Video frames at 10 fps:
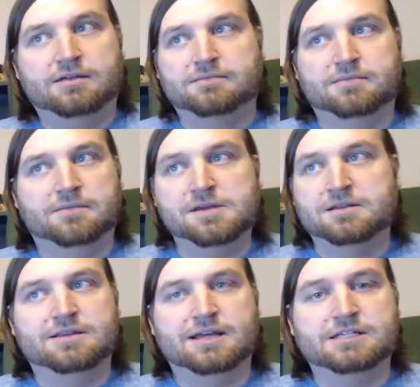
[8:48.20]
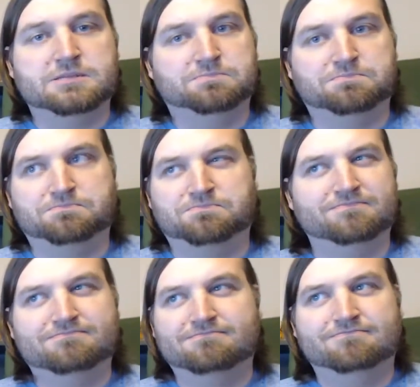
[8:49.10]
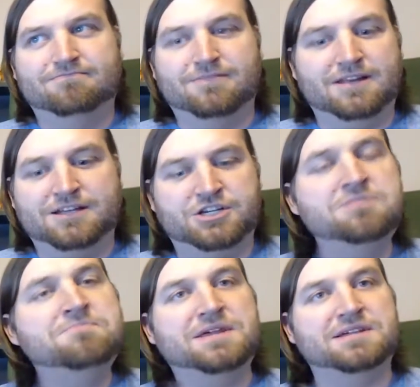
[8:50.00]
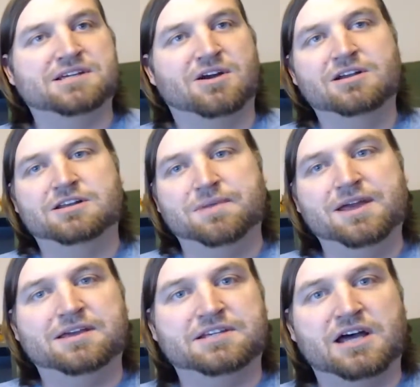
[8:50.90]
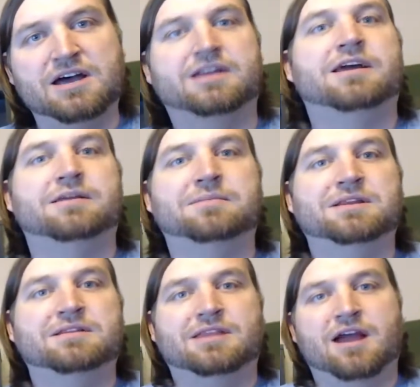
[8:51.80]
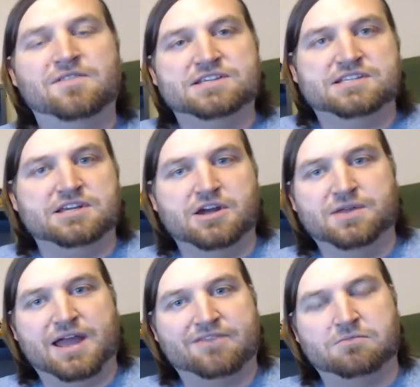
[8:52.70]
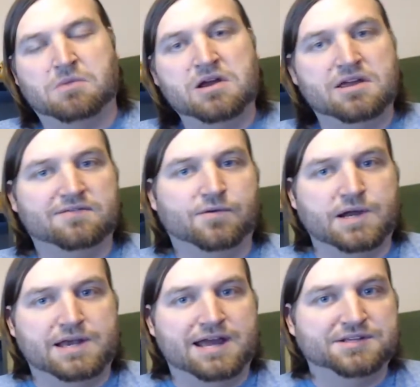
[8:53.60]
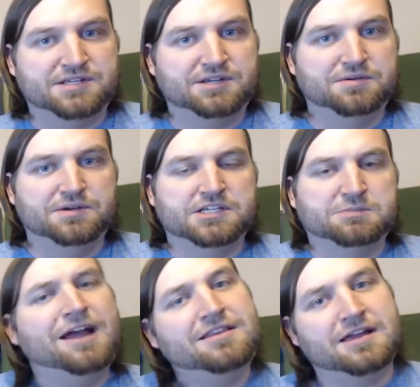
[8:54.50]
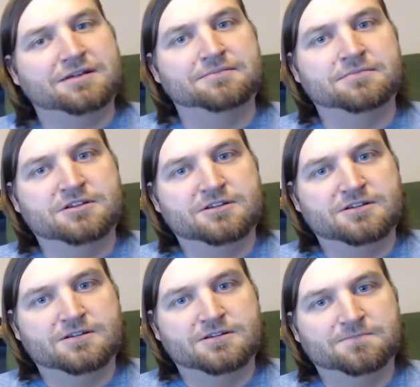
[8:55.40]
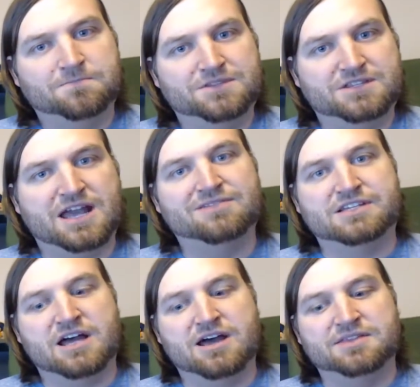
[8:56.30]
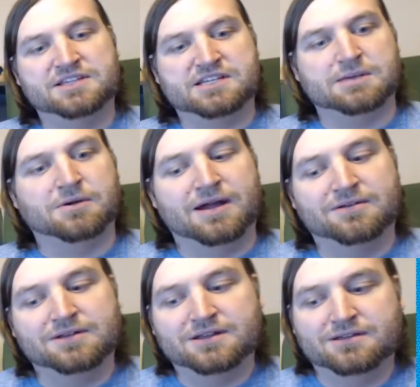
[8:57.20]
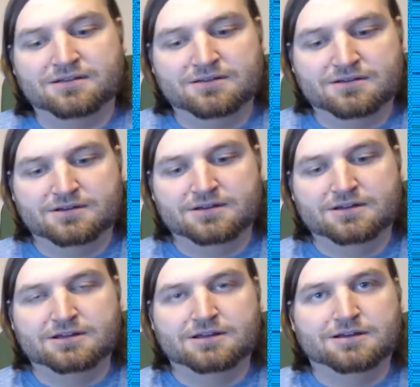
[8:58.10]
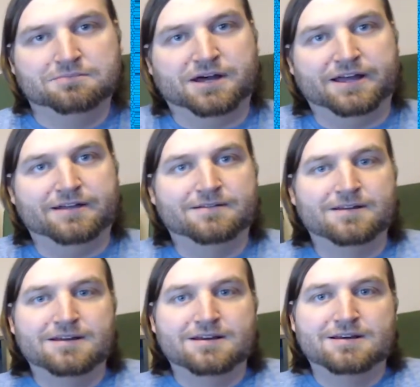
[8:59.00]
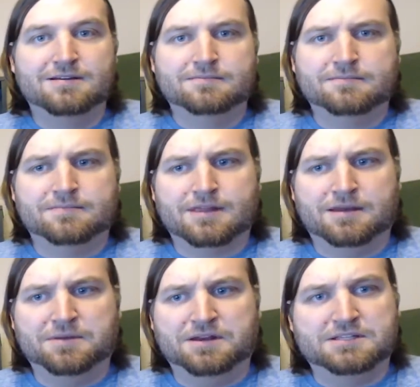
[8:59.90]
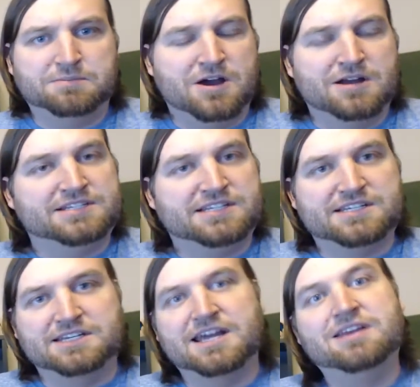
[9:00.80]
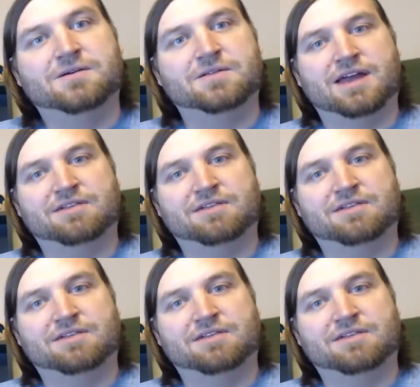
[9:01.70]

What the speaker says: I mean, it shouldn't be this hard to make a ton. And I mean, they obviously know they have a market for it now, so you would expect them to have a ton this time around. But, I mean, let's be honest, it's Nintendo, and they have a